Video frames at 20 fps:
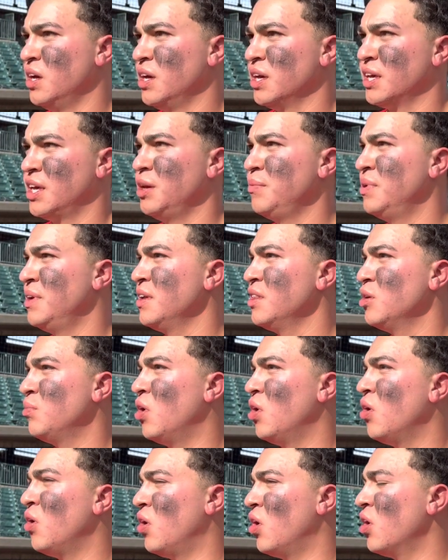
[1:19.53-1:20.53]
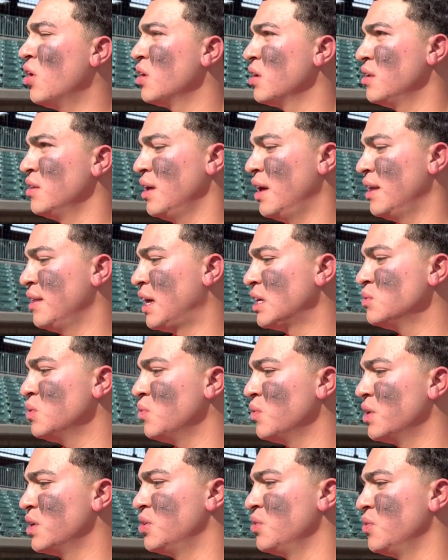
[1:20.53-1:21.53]
keep hitting the ball hard, and that's what
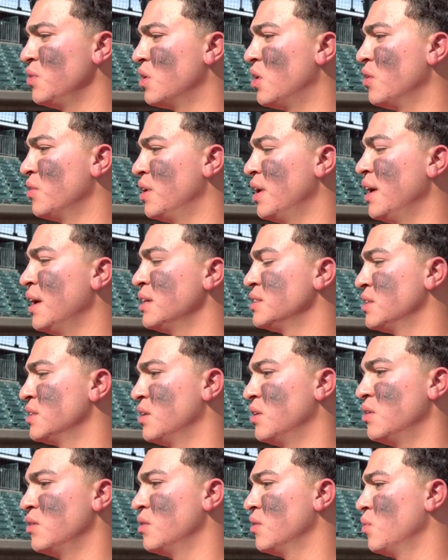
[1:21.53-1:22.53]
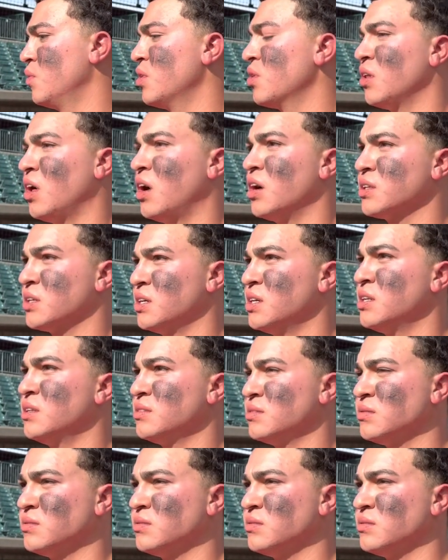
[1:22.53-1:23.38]
we were doing all day. So we were locked in.